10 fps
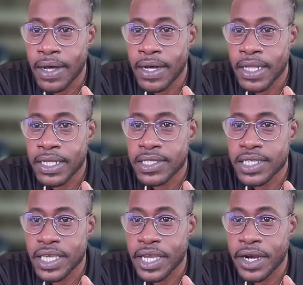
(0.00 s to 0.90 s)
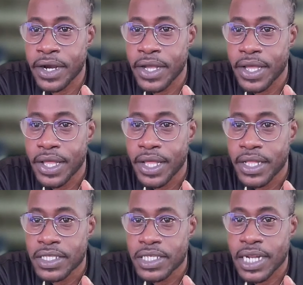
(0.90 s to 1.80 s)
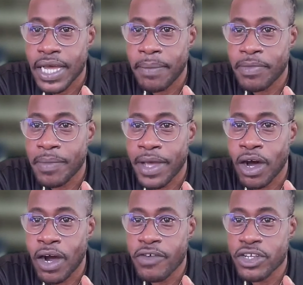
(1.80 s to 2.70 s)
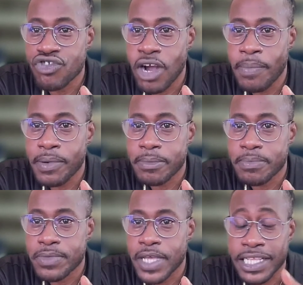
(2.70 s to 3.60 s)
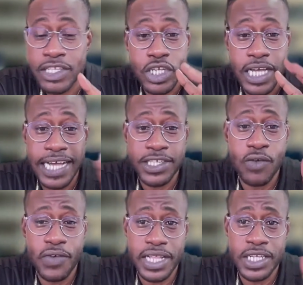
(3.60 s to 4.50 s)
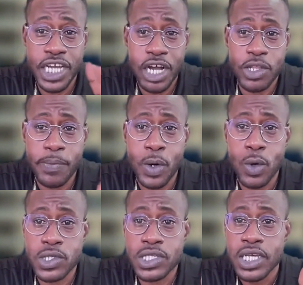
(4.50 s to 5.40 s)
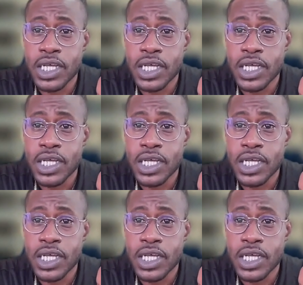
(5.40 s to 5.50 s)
Let's see here. Did my offer drop? And guys, don't forget to check out the polls.